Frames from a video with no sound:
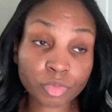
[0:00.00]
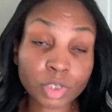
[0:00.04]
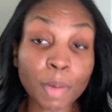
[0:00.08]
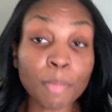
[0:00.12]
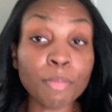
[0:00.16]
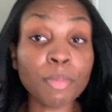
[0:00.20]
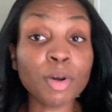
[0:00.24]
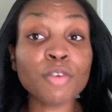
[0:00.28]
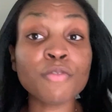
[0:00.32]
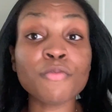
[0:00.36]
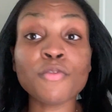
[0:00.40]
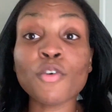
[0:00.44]

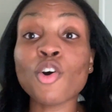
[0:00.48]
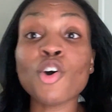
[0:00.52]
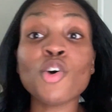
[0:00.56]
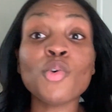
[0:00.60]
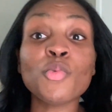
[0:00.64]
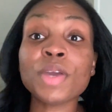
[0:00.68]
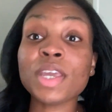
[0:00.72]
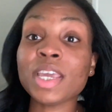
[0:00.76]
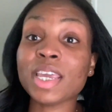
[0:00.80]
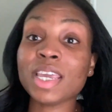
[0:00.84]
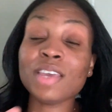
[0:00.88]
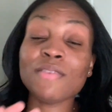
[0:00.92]
before
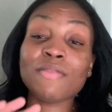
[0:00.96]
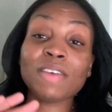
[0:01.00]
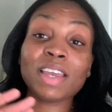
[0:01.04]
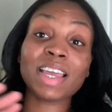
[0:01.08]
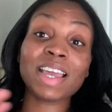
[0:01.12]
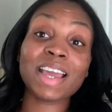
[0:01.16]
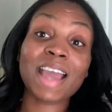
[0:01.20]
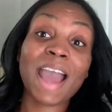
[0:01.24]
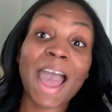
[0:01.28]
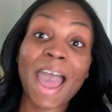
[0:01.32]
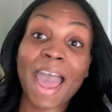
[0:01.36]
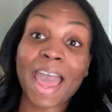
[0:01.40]
we
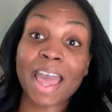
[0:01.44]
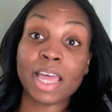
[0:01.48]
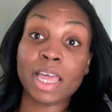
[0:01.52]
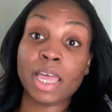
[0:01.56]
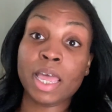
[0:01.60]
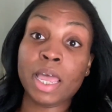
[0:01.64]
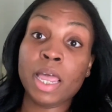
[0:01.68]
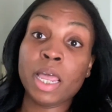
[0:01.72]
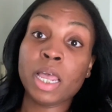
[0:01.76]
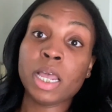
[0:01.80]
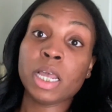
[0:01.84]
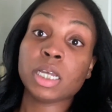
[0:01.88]
even got
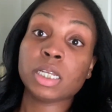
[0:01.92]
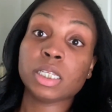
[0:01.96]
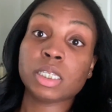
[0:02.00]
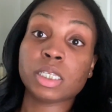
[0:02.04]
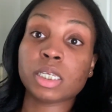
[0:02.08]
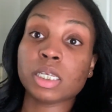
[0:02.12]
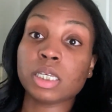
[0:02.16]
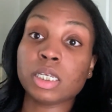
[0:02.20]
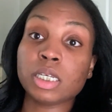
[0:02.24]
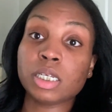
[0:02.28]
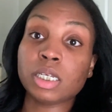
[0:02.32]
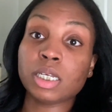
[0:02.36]

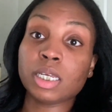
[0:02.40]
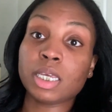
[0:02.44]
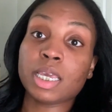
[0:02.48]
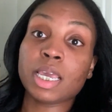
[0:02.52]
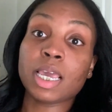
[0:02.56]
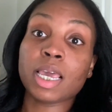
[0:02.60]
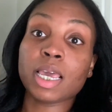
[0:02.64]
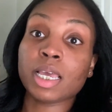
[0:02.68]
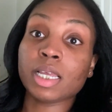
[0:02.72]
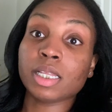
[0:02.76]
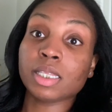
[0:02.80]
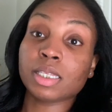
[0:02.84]
to
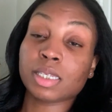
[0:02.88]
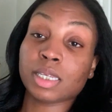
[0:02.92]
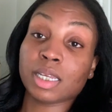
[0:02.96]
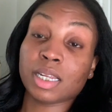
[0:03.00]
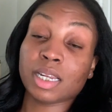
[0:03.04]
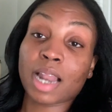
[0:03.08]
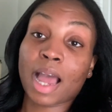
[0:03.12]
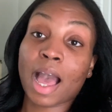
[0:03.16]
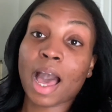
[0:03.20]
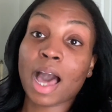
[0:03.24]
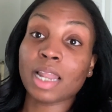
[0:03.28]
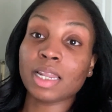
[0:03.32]
get into
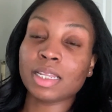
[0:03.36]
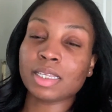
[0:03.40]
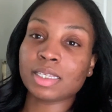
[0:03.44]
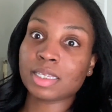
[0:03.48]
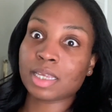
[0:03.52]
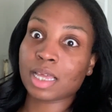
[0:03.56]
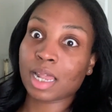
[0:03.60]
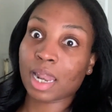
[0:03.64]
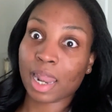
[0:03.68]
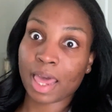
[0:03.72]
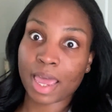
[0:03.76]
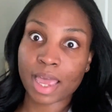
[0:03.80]
Nala's
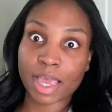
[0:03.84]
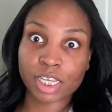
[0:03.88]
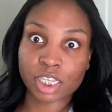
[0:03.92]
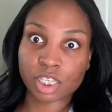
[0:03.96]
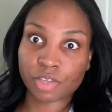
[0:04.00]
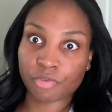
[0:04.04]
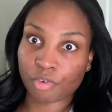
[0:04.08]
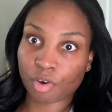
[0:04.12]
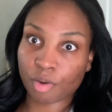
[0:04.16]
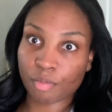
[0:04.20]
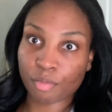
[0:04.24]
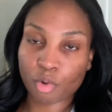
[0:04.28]

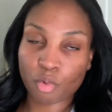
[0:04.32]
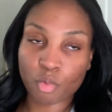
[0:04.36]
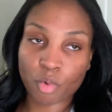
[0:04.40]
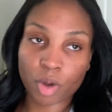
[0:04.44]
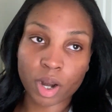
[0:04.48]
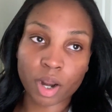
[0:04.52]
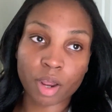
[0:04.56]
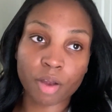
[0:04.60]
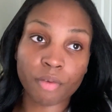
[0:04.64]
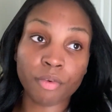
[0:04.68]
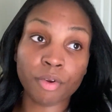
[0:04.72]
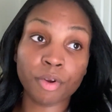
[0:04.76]
classroom or
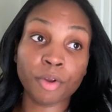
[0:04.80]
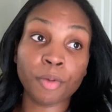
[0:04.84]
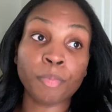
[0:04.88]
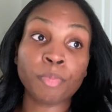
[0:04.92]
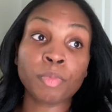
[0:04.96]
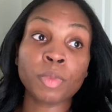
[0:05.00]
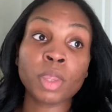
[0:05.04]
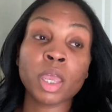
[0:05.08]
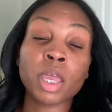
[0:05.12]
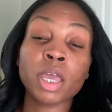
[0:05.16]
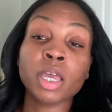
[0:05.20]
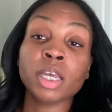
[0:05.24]
whatever,
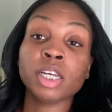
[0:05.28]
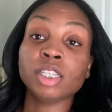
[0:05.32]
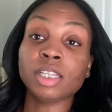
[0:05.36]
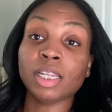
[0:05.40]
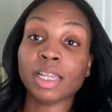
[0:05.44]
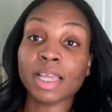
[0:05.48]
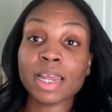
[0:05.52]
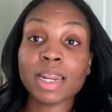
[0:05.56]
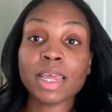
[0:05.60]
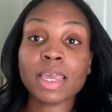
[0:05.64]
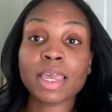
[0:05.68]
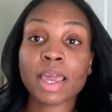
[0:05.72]
the
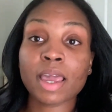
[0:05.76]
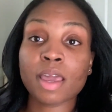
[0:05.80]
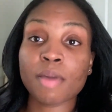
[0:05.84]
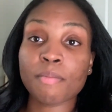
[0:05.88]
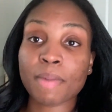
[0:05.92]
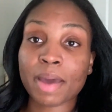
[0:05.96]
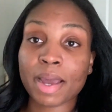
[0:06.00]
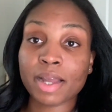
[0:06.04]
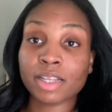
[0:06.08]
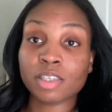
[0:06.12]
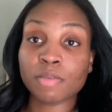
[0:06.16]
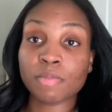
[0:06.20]
lady came
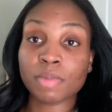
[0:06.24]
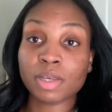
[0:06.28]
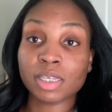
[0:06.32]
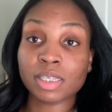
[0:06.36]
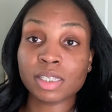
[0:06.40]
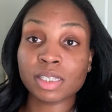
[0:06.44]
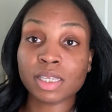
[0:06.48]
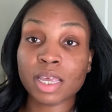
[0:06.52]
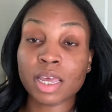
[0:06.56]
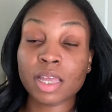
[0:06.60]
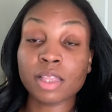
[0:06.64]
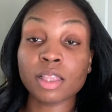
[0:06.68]
back to me and
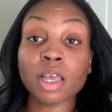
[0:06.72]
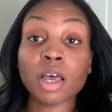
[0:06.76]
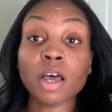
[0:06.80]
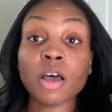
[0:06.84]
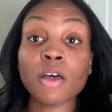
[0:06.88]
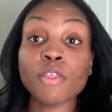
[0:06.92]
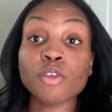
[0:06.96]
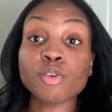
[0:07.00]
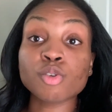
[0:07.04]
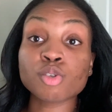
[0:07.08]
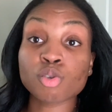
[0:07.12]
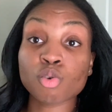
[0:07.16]
said the
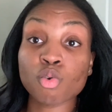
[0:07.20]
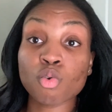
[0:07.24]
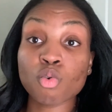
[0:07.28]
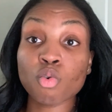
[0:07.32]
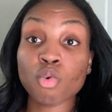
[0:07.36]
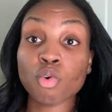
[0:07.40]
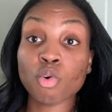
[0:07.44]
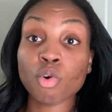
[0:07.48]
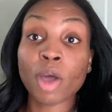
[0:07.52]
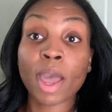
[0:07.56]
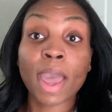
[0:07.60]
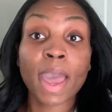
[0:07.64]
other
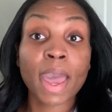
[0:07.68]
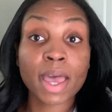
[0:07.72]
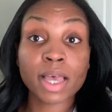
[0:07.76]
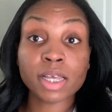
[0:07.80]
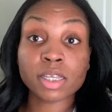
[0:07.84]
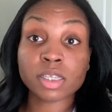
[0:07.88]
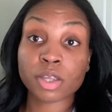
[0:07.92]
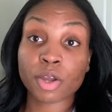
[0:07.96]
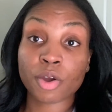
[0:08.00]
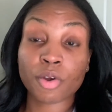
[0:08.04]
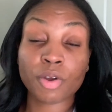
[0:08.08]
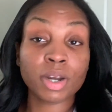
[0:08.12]
school
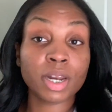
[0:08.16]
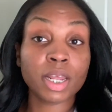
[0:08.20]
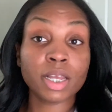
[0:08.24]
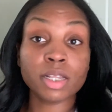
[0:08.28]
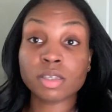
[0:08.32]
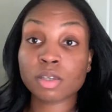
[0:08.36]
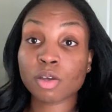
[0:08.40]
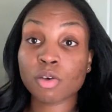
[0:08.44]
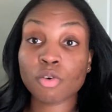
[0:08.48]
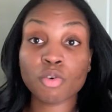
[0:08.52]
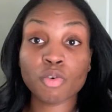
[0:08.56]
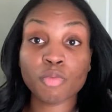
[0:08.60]
has her and they
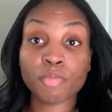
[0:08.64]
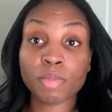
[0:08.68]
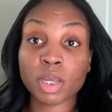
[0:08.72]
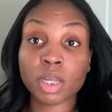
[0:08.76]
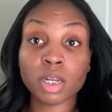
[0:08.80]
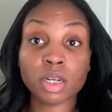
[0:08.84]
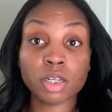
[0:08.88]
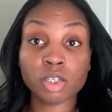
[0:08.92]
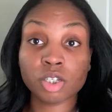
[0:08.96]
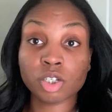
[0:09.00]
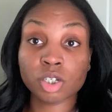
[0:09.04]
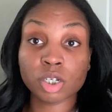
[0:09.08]
told
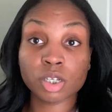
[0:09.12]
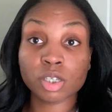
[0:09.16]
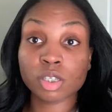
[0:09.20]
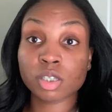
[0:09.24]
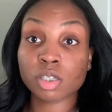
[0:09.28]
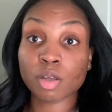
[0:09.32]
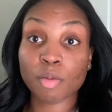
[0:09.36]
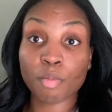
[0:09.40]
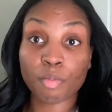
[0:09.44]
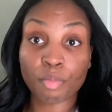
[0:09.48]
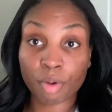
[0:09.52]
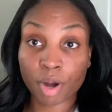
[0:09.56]
me to
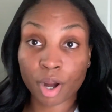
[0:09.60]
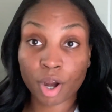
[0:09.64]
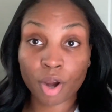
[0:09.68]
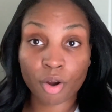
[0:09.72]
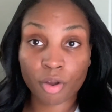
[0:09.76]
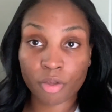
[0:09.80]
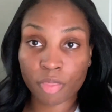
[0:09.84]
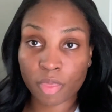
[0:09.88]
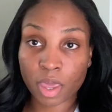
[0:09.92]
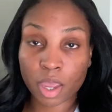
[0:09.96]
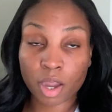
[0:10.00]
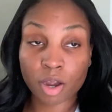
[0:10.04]
just bring
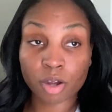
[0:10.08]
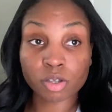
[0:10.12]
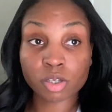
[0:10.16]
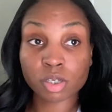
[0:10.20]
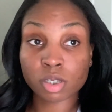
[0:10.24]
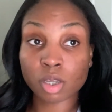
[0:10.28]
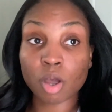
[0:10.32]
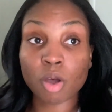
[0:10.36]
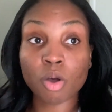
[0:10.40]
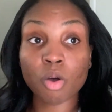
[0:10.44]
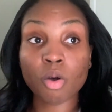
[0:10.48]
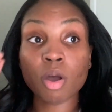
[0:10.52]
her there.
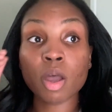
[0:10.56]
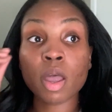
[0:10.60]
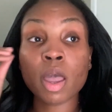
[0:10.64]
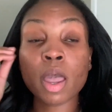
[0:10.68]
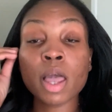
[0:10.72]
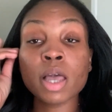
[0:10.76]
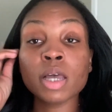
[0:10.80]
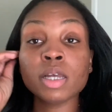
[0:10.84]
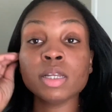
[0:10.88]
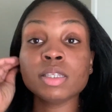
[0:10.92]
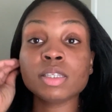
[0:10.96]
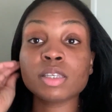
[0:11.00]
So
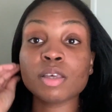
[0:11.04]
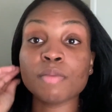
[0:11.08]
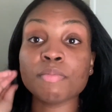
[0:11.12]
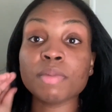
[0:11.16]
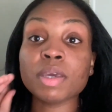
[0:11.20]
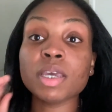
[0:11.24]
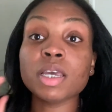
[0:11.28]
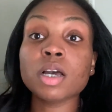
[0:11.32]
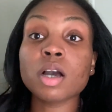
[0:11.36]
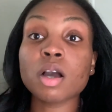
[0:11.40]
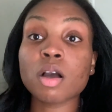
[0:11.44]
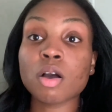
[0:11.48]

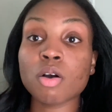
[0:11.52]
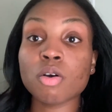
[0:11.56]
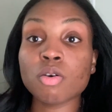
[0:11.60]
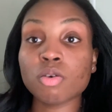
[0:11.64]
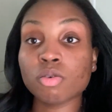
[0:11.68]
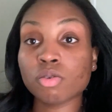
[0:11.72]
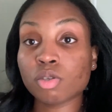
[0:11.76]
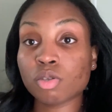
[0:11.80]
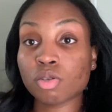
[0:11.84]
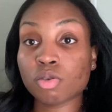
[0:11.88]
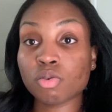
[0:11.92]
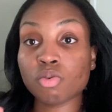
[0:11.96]
Tamia
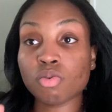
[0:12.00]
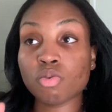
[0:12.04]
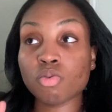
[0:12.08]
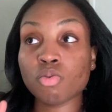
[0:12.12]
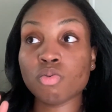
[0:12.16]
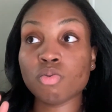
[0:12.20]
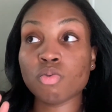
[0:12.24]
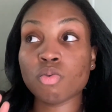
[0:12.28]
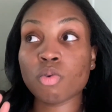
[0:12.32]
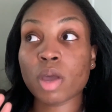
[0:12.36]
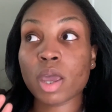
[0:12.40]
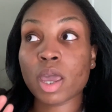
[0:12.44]
goes
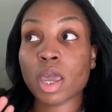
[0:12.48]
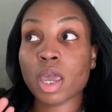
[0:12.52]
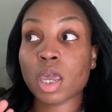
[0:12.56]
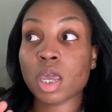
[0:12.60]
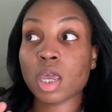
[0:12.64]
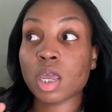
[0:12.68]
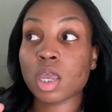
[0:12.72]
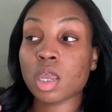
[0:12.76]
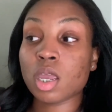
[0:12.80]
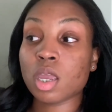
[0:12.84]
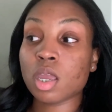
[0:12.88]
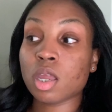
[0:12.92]
to
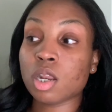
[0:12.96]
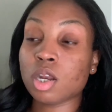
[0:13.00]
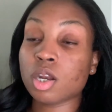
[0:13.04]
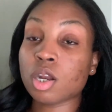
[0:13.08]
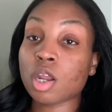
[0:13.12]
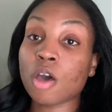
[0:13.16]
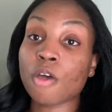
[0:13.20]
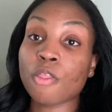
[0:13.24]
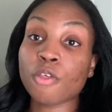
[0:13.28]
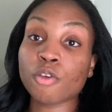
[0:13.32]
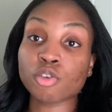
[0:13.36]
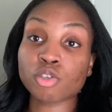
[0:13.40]
a,
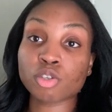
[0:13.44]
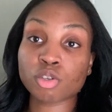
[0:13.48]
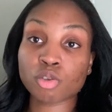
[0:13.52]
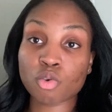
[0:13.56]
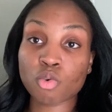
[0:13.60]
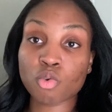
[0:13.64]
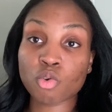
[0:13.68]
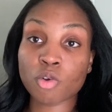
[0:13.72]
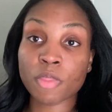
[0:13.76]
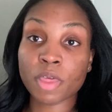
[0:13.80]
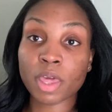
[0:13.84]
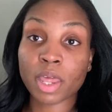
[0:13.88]
another
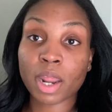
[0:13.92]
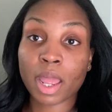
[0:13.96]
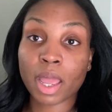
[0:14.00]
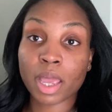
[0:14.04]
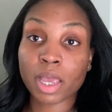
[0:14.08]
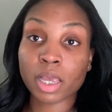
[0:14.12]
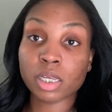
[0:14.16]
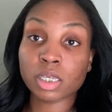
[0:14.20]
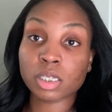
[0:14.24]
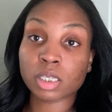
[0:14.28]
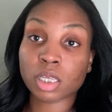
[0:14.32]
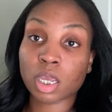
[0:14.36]
school that
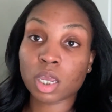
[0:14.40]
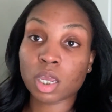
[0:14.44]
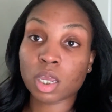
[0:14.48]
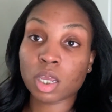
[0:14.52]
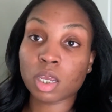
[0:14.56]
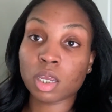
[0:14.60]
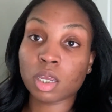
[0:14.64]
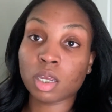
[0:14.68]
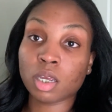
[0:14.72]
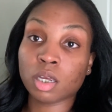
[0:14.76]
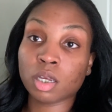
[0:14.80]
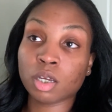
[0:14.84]
has
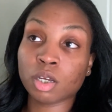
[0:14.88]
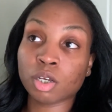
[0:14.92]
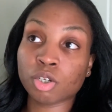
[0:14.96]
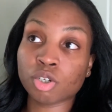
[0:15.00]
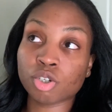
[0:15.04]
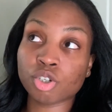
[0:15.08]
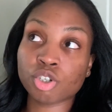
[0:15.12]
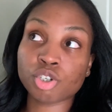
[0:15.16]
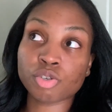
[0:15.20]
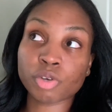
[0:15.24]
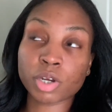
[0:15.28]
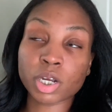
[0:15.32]
a
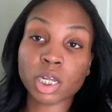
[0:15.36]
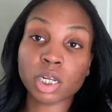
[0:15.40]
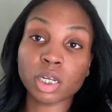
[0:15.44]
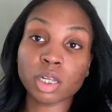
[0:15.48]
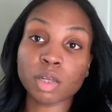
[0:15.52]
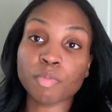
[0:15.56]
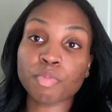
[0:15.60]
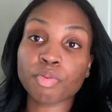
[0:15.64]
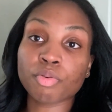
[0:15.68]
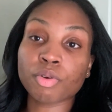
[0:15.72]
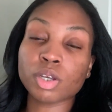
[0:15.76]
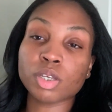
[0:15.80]

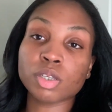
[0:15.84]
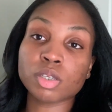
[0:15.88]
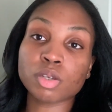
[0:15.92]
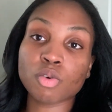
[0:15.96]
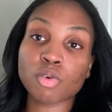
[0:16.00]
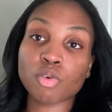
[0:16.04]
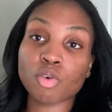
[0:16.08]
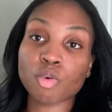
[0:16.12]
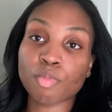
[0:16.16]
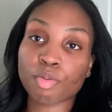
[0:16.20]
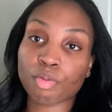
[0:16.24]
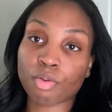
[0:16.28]
strictly
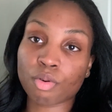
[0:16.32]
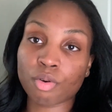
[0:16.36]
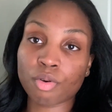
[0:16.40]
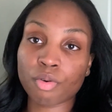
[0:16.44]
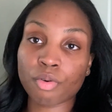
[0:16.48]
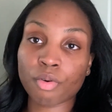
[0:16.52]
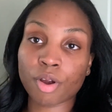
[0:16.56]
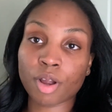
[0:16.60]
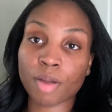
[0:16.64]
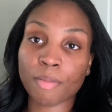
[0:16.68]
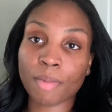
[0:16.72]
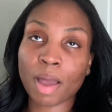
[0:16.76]
preschool
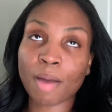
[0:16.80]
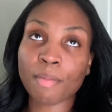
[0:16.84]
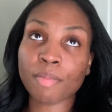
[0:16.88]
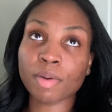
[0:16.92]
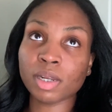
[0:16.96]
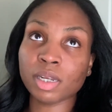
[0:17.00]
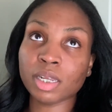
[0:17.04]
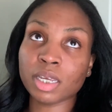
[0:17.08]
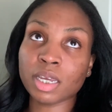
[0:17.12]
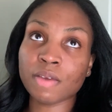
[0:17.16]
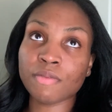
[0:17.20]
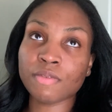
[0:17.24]
program. I
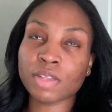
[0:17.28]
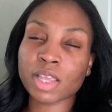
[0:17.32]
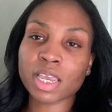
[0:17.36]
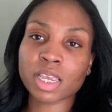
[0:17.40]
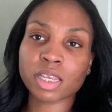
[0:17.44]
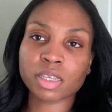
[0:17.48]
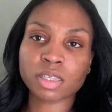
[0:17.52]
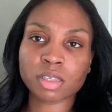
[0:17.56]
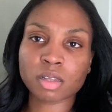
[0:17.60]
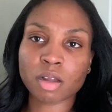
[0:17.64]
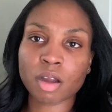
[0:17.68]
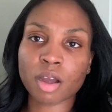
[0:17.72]
believe they
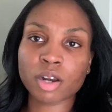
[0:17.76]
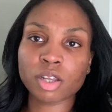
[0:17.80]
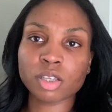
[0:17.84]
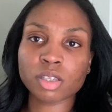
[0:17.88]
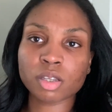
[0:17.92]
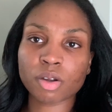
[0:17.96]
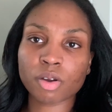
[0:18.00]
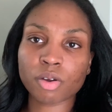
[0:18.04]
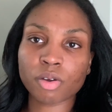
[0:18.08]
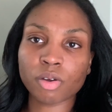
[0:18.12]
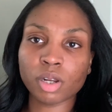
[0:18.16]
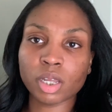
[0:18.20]
can start as
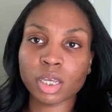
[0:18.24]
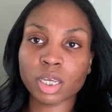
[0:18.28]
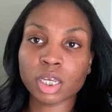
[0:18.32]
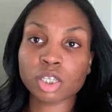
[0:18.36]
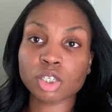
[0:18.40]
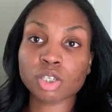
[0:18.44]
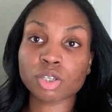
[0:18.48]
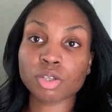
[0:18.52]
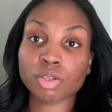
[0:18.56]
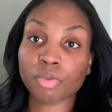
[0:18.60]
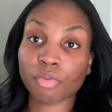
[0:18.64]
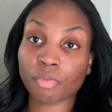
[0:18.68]
early
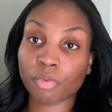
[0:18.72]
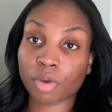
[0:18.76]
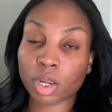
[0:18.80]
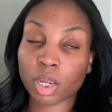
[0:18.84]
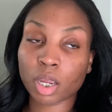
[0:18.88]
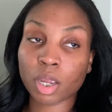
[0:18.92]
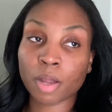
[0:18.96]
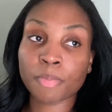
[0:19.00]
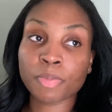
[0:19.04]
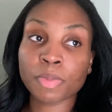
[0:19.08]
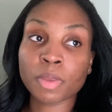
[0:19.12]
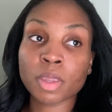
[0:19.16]
as
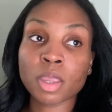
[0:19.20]
three.